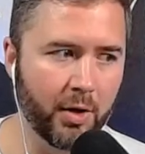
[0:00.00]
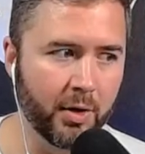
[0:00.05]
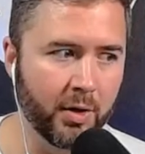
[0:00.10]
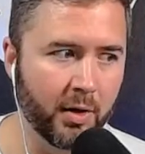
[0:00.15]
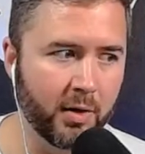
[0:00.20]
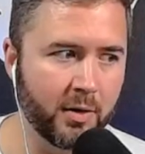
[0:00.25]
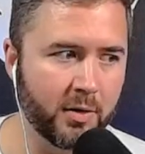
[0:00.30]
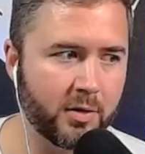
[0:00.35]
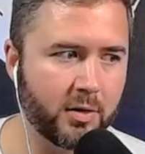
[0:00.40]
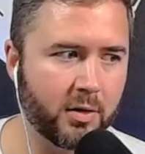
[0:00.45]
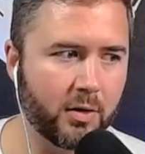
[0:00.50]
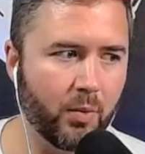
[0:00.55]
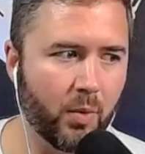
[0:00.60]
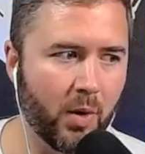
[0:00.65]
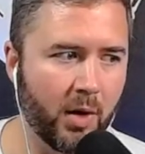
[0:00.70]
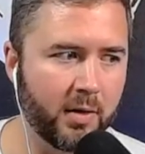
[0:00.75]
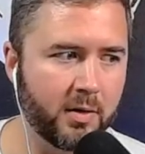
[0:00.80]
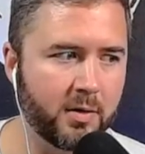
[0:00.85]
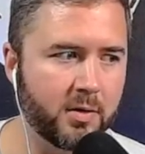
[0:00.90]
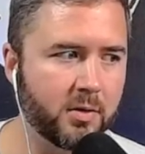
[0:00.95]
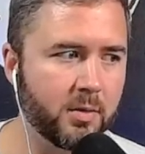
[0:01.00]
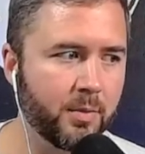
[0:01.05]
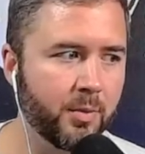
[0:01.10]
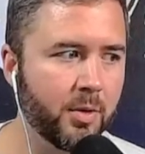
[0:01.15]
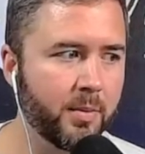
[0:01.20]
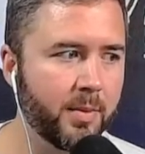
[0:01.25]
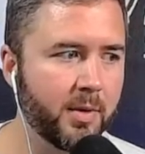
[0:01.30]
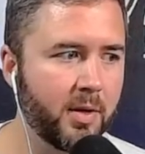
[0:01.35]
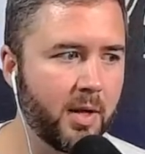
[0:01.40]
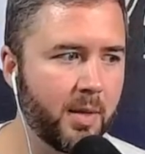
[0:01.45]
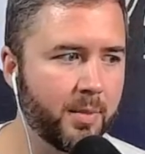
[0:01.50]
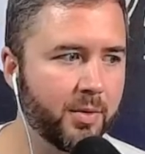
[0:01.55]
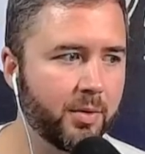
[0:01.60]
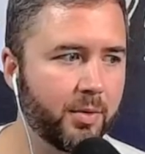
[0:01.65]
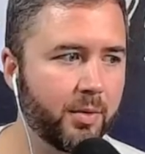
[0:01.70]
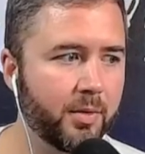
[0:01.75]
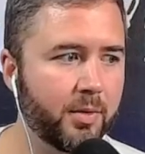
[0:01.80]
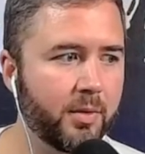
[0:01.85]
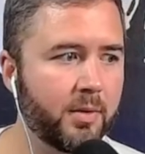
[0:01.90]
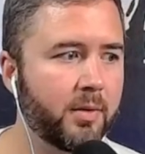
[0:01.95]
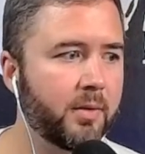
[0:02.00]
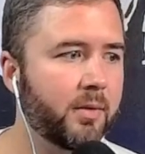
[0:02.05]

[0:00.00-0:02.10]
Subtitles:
A nice, quiet, suburban neighborhood.